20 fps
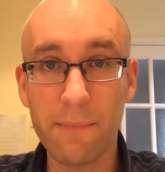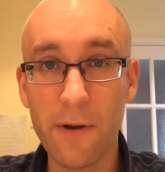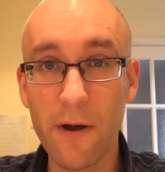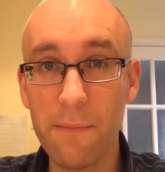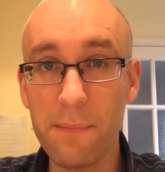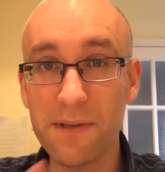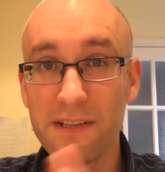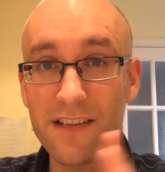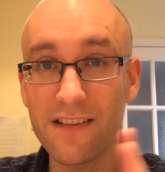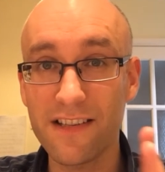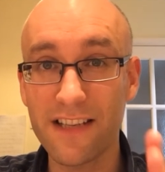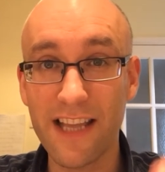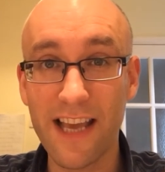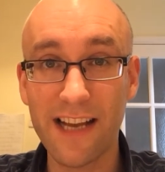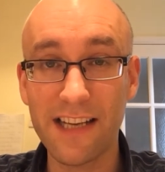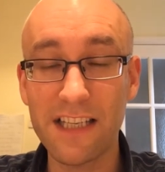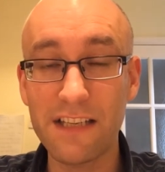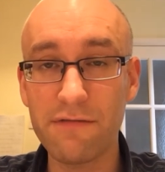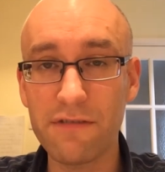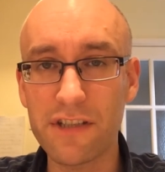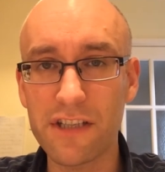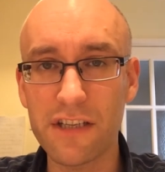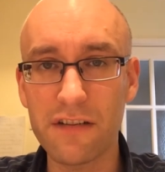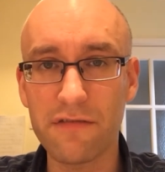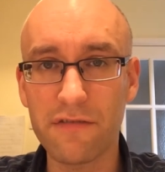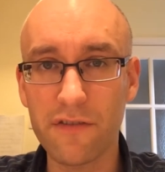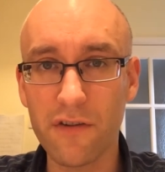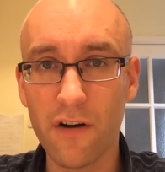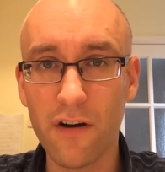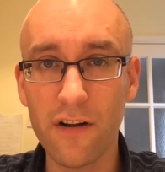purposes and the activity
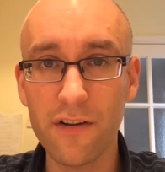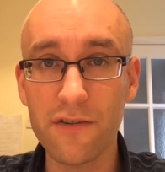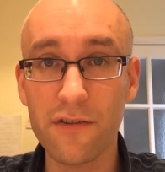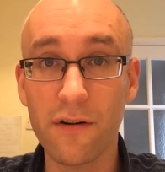of God,